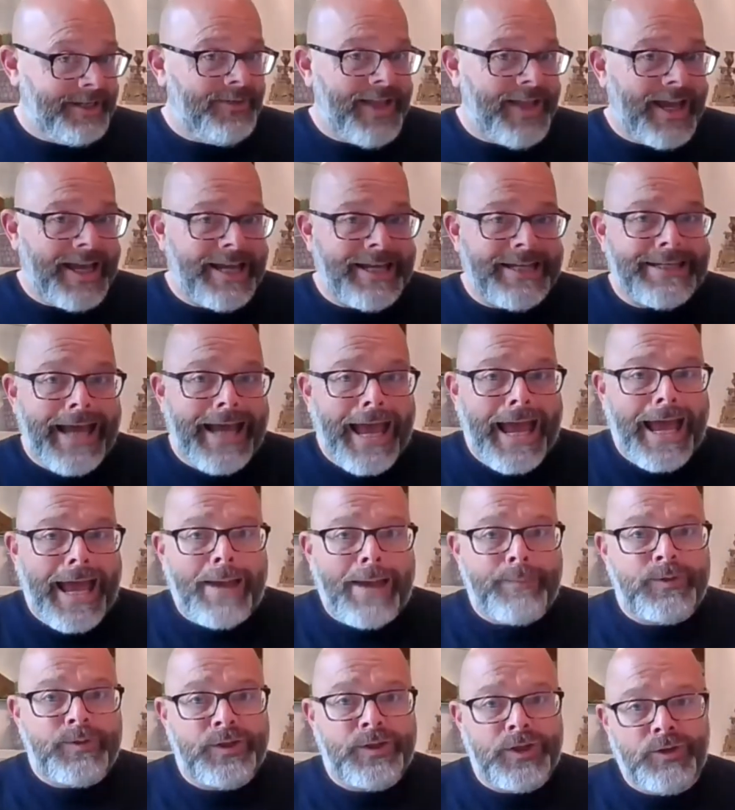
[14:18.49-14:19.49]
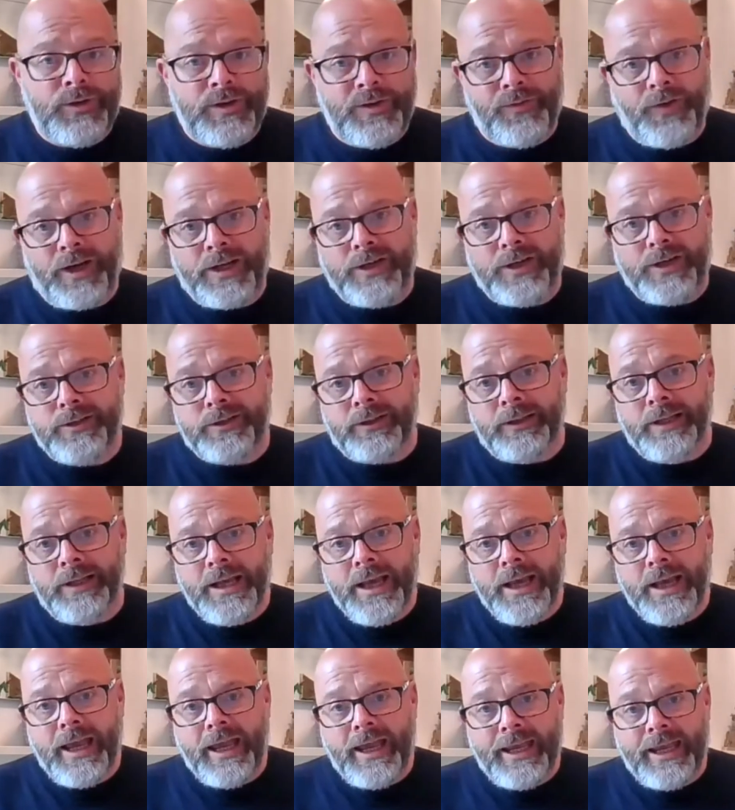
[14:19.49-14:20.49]
And that is absolutely vital
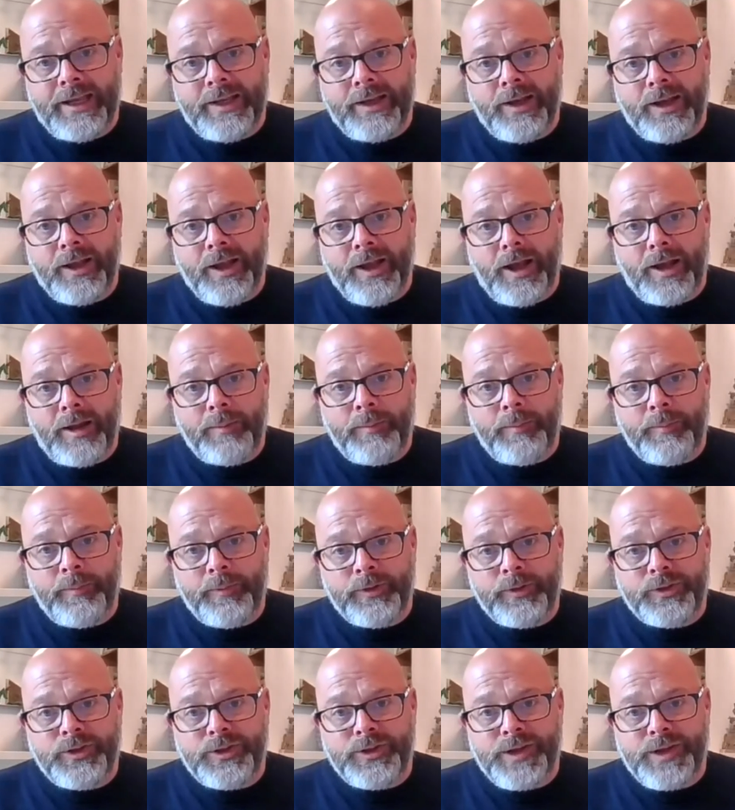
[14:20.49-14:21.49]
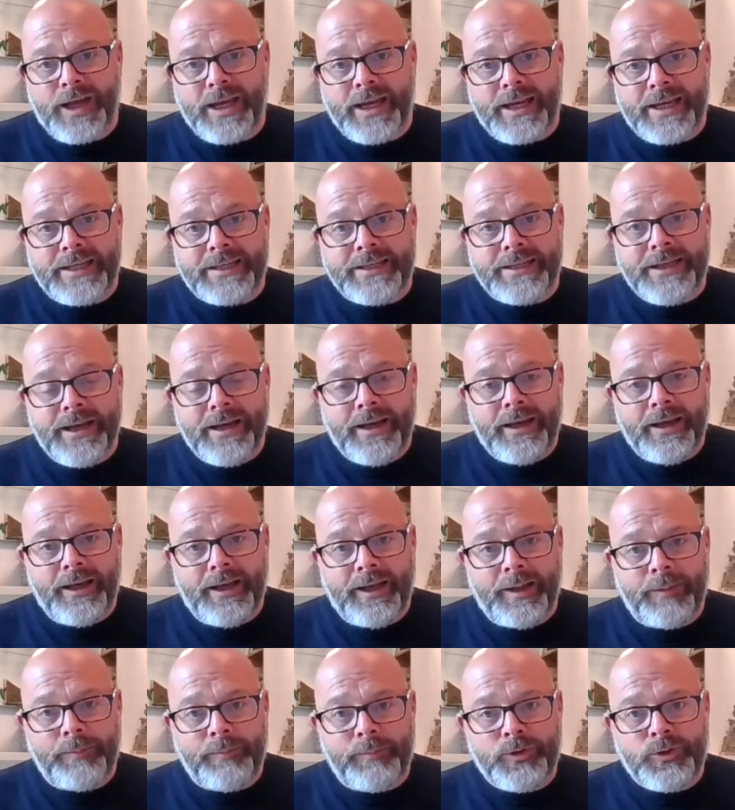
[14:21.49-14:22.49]
in today's
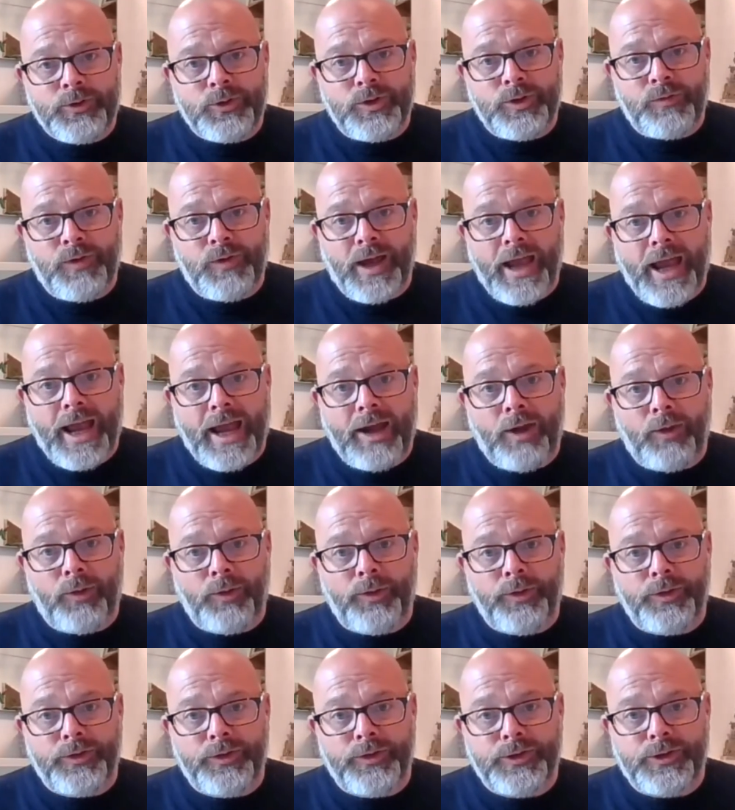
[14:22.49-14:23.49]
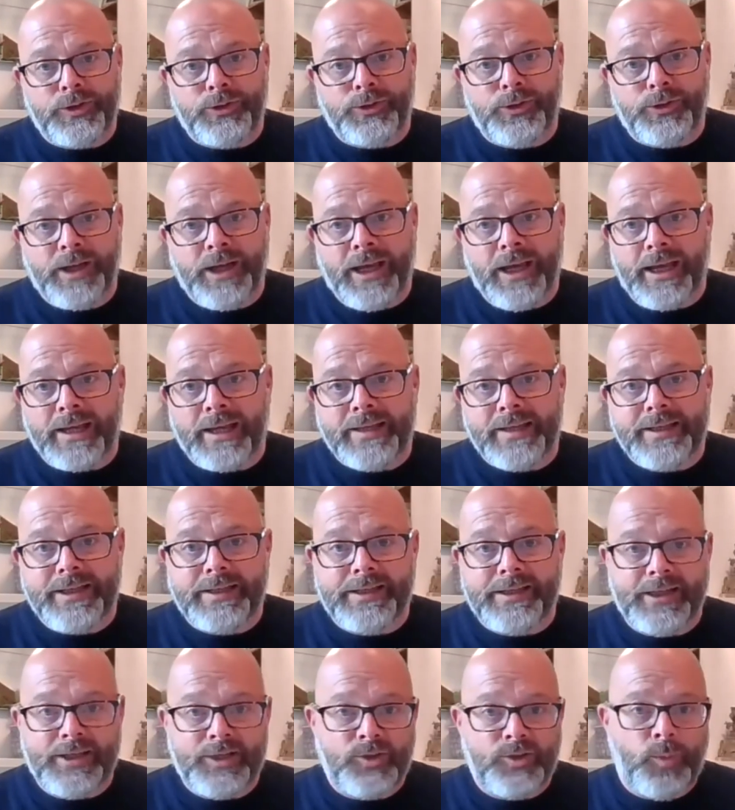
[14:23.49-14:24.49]
sort of like health and social care
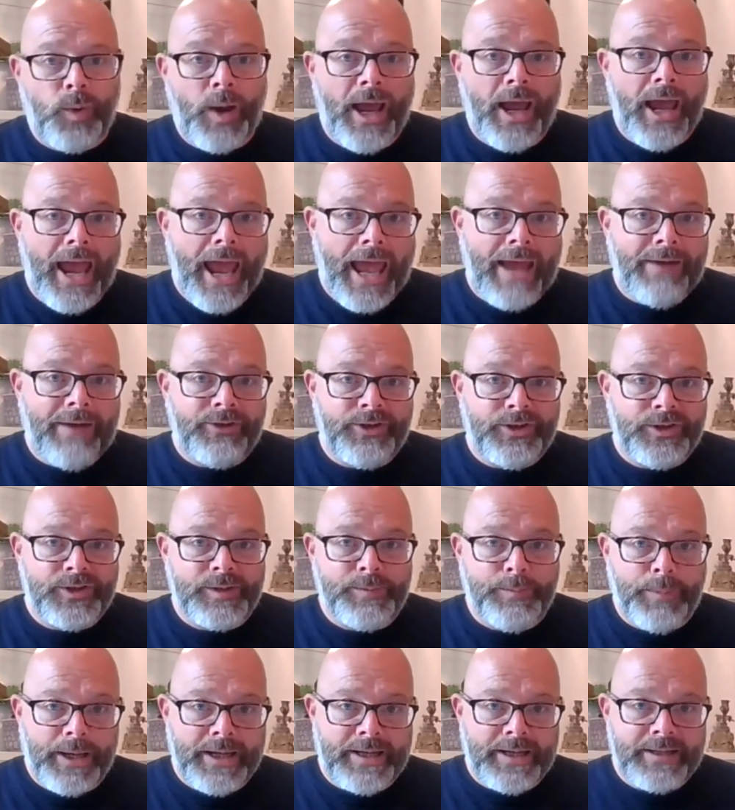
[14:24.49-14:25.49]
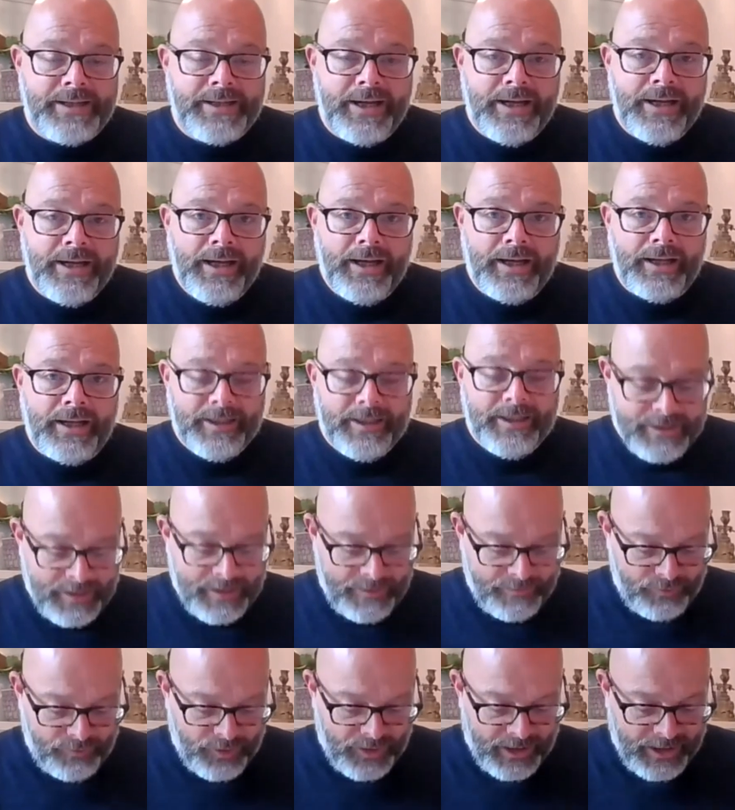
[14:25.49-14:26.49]
settings where evidence-based
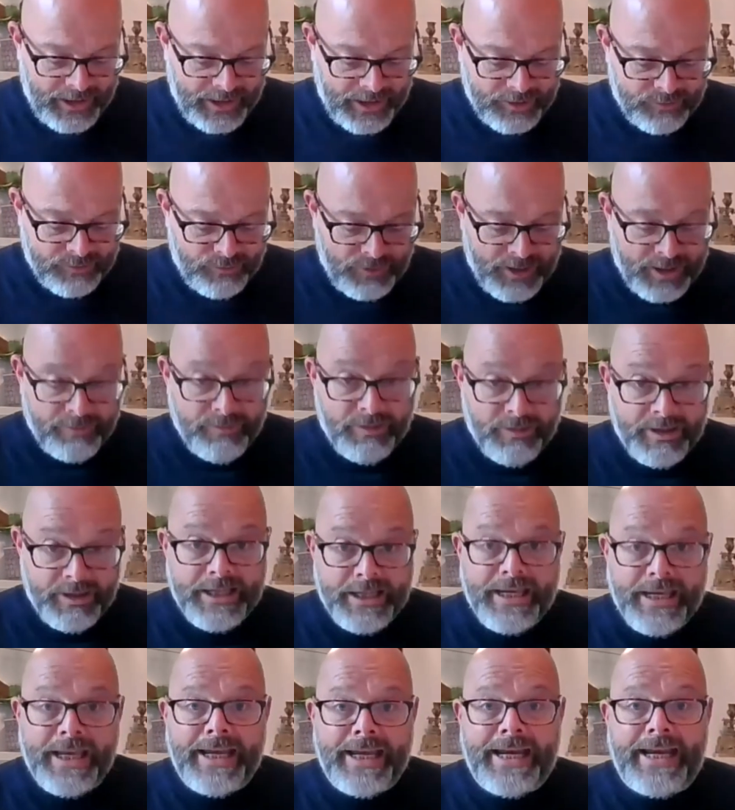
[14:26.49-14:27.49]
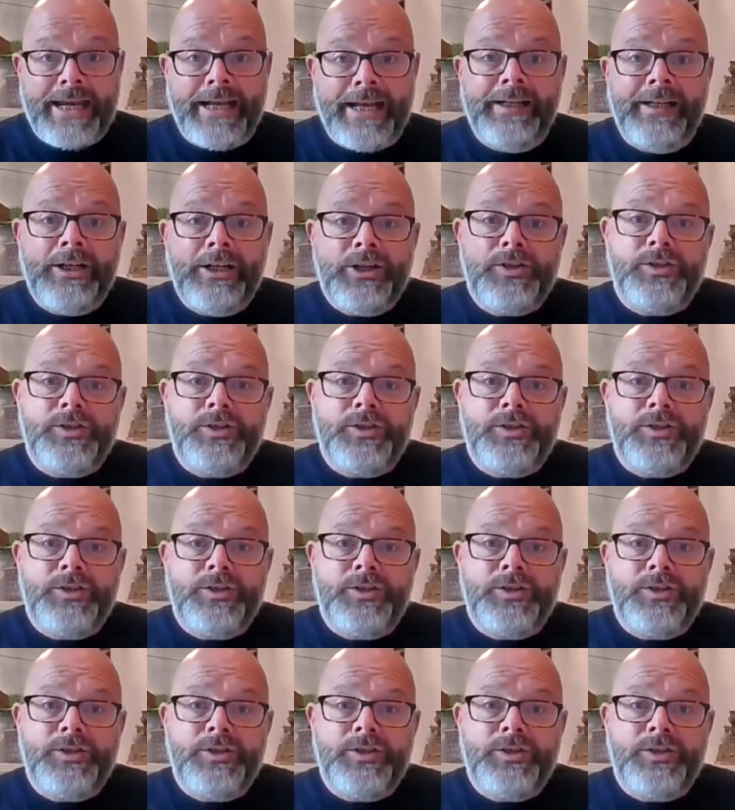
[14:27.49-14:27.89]
delivery is really, really key.